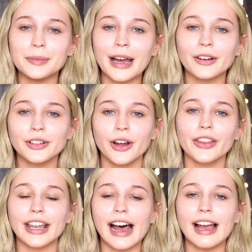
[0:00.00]
you might not know
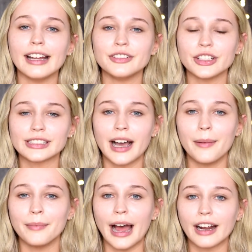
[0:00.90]
that I've just
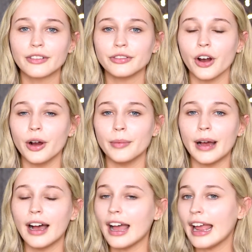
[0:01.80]
come back from
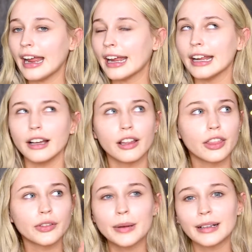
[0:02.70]
a
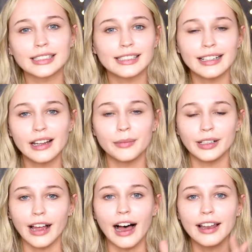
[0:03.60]
3-month stint in
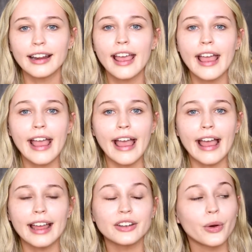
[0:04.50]
Milan,
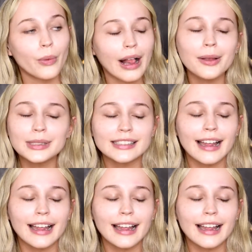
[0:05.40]
and while I was